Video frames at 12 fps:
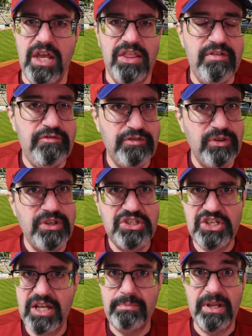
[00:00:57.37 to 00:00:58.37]
The Phillies
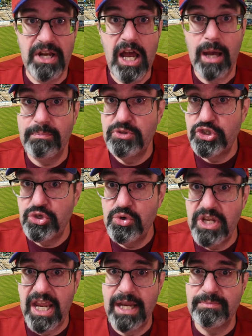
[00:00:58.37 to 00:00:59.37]
had been up 2
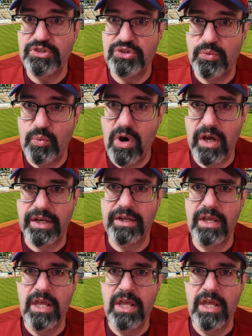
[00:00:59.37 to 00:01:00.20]
games to 1,